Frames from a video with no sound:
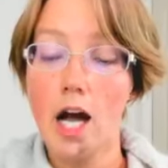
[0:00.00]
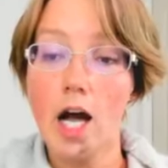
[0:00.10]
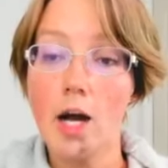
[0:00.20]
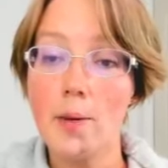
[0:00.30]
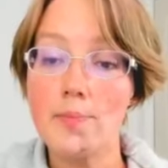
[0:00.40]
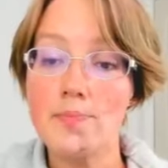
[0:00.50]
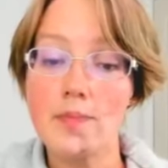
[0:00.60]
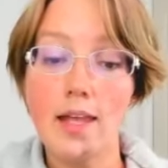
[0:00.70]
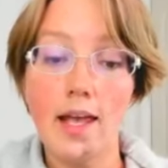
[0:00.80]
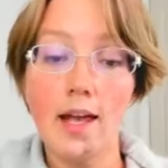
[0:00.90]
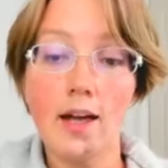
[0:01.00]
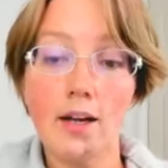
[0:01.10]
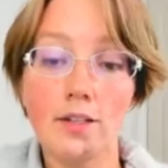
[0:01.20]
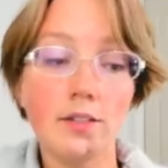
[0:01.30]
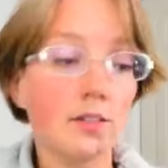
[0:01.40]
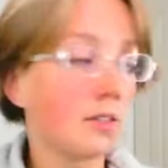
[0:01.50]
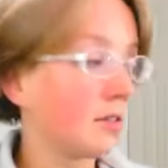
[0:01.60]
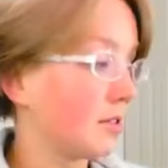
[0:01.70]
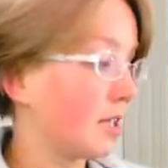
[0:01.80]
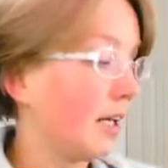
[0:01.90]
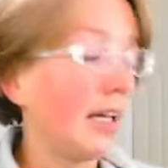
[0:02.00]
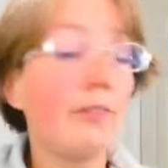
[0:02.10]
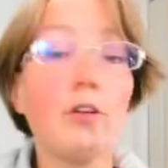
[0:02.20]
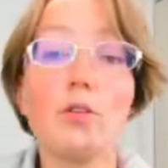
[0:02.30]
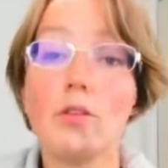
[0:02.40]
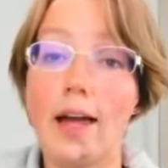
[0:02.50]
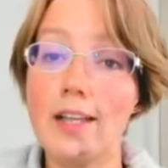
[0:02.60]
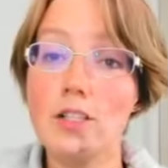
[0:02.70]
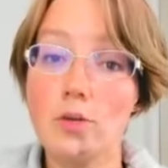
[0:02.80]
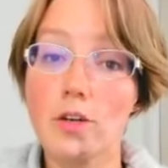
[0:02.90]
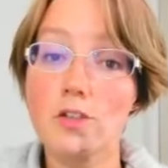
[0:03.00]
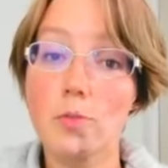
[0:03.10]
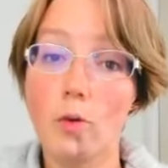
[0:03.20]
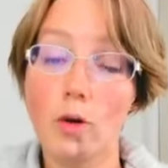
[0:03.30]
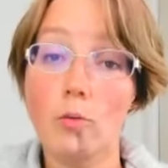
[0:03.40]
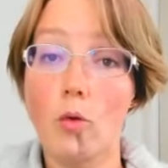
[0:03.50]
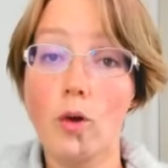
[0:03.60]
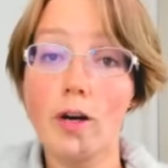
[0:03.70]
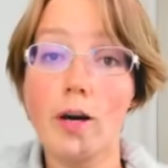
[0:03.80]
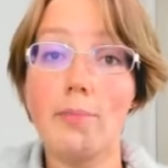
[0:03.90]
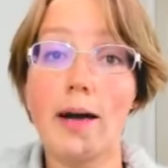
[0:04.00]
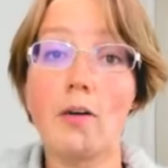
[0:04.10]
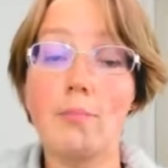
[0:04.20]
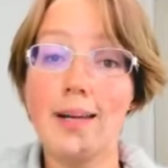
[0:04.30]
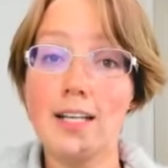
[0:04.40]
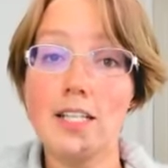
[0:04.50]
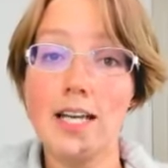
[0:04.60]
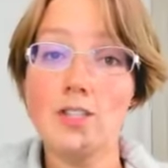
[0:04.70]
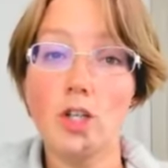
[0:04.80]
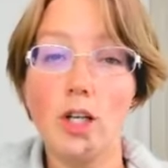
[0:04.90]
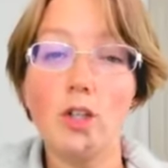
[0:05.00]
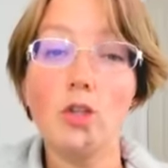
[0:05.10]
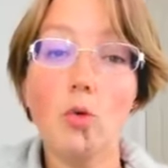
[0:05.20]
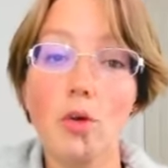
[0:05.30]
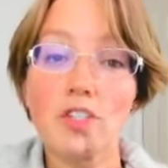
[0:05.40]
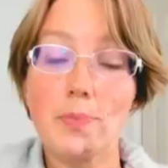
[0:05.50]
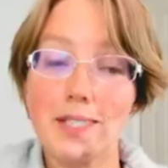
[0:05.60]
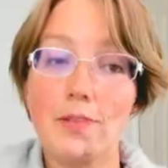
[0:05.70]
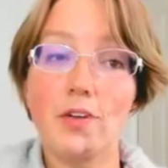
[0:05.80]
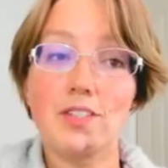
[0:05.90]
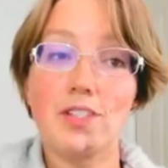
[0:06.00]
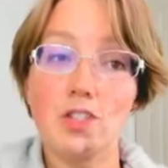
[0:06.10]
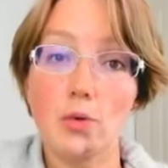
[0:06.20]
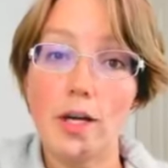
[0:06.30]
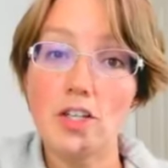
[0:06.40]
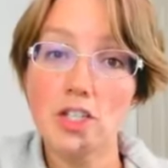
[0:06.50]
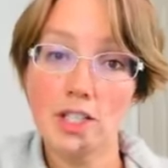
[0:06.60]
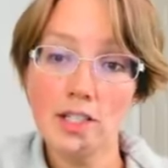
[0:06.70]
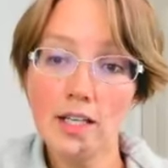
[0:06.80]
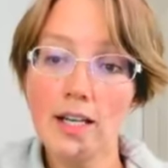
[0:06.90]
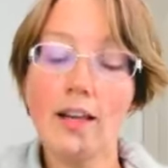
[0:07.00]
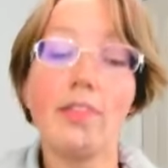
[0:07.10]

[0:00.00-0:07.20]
And if you'd like to explore more about meditation in your specific situation,